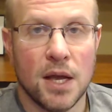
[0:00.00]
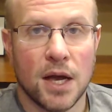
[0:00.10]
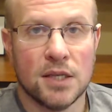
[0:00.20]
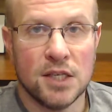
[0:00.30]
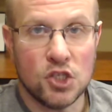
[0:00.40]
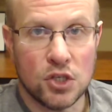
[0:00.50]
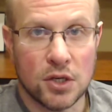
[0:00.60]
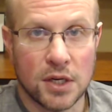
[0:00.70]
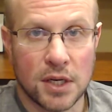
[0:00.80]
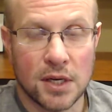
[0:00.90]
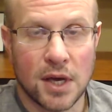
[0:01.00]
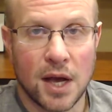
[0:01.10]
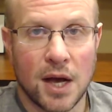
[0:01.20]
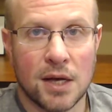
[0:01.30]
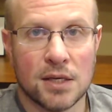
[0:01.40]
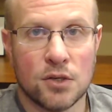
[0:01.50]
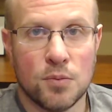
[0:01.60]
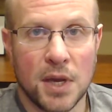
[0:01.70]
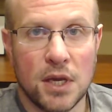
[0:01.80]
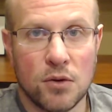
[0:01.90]
Additionally, you
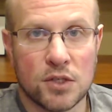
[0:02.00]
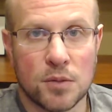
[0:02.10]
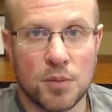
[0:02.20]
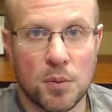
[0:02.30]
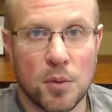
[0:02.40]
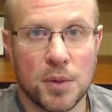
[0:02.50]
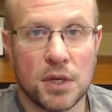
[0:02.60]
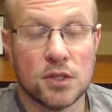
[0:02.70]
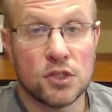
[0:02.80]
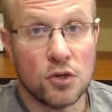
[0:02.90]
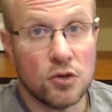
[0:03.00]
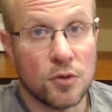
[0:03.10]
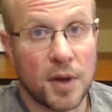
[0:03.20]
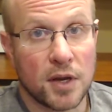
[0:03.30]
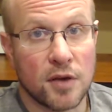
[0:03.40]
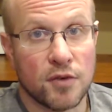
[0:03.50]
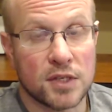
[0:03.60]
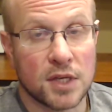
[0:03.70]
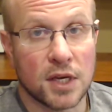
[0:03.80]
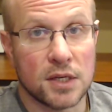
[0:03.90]
may hear some people be concerned about
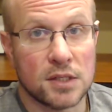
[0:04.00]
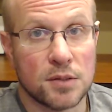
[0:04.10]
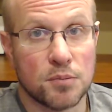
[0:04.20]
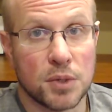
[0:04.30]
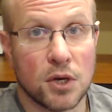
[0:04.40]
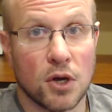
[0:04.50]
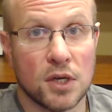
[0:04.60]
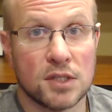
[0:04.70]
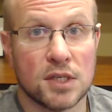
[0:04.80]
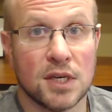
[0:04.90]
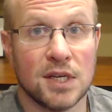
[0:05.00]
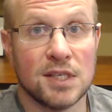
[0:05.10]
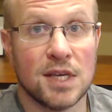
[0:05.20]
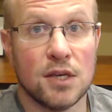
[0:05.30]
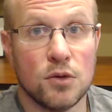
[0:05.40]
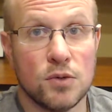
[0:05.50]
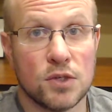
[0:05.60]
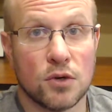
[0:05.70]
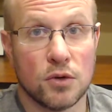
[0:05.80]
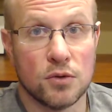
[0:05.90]
FSAs because it is a use
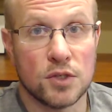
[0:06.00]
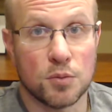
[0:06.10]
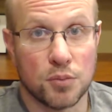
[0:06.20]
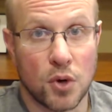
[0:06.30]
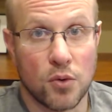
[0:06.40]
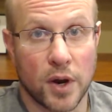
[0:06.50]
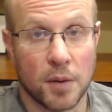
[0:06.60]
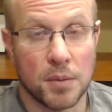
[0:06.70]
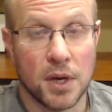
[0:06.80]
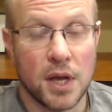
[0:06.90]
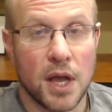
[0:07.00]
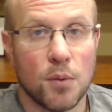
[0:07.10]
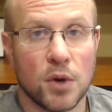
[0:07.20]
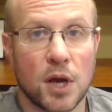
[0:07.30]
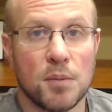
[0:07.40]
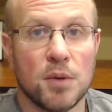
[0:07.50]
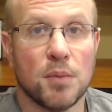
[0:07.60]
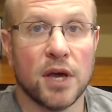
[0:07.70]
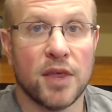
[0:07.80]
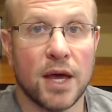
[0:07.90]
it or lose it program. And what I mean
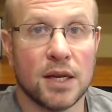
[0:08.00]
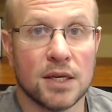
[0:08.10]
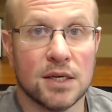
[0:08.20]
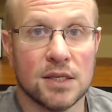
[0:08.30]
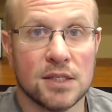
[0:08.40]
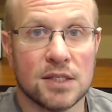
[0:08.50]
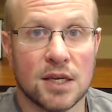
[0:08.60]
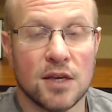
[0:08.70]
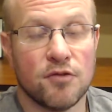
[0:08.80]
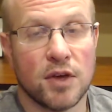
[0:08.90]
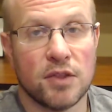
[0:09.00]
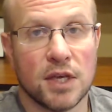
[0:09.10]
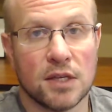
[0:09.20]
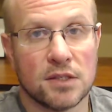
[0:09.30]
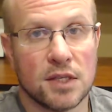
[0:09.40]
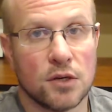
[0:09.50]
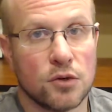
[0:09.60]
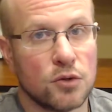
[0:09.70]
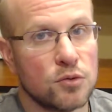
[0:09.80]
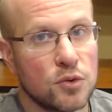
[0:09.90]
by that is if at the end of the year
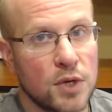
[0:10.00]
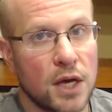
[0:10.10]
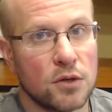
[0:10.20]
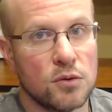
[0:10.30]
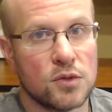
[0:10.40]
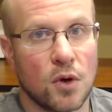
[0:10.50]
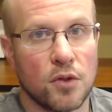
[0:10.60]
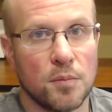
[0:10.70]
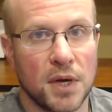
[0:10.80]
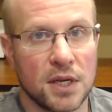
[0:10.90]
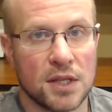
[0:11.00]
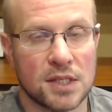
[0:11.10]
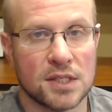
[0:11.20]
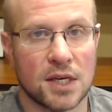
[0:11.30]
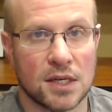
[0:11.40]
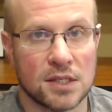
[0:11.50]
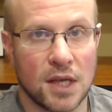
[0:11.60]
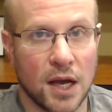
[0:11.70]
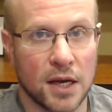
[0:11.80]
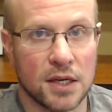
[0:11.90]
you do not use all the money that's set
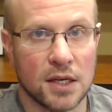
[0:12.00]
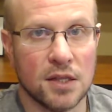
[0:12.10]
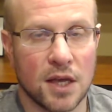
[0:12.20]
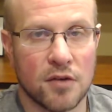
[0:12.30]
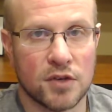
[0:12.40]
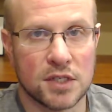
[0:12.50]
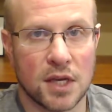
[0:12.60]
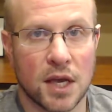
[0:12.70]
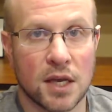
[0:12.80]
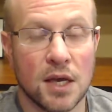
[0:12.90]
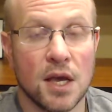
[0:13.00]
aside in the FSA,